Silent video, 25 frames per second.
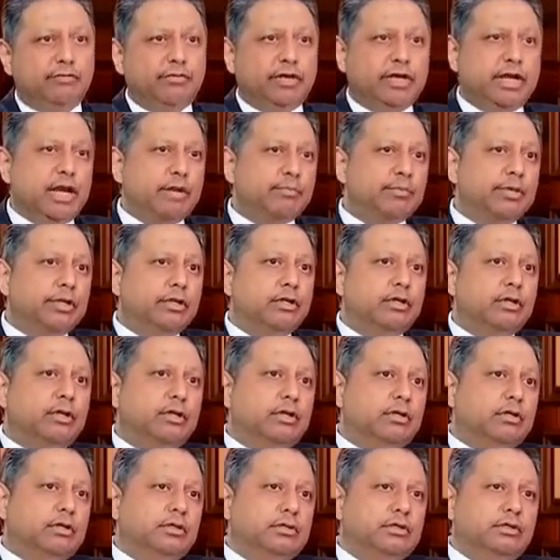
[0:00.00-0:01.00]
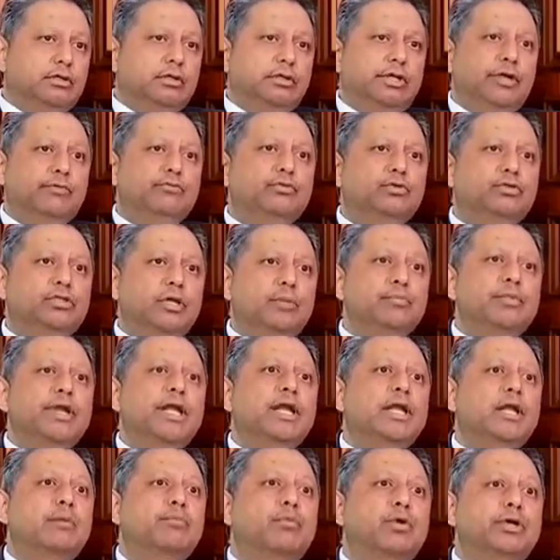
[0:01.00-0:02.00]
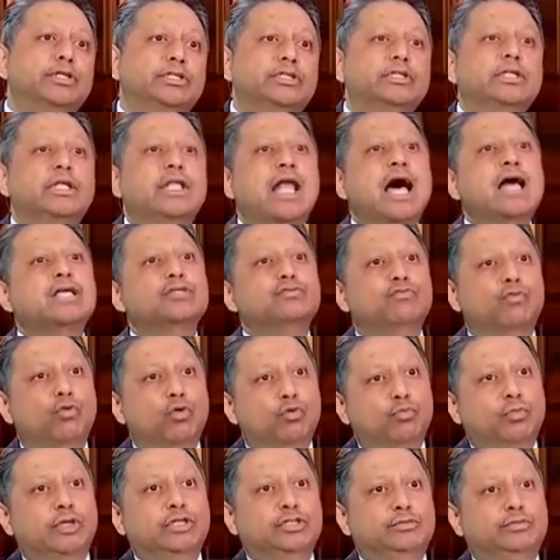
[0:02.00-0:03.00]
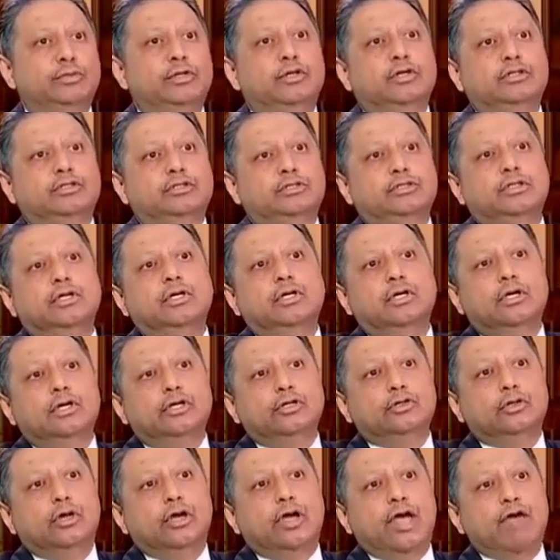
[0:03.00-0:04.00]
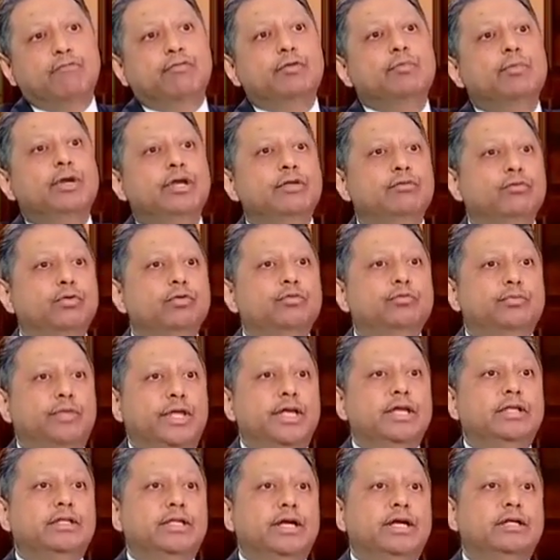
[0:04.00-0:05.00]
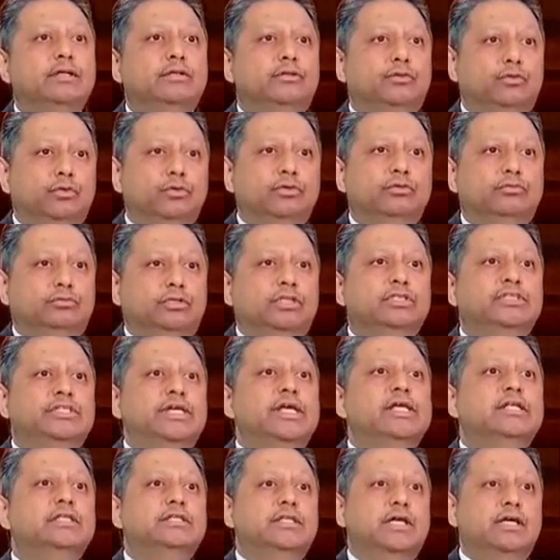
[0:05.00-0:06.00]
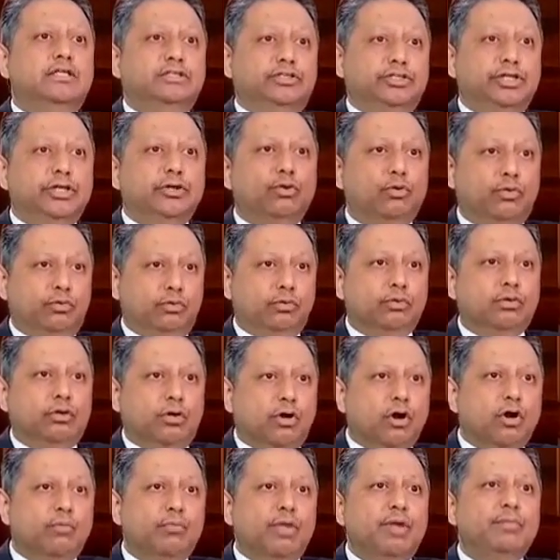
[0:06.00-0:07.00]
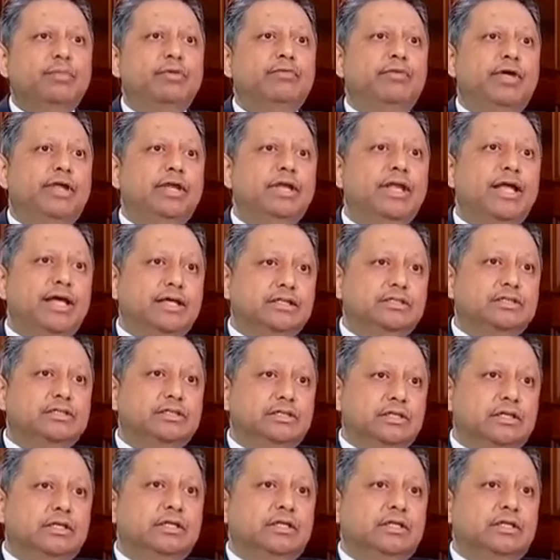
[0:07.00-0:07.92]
In fact, let me give you some data points in the last 4 months, because everybody would think that the sales are zero or maybe very less.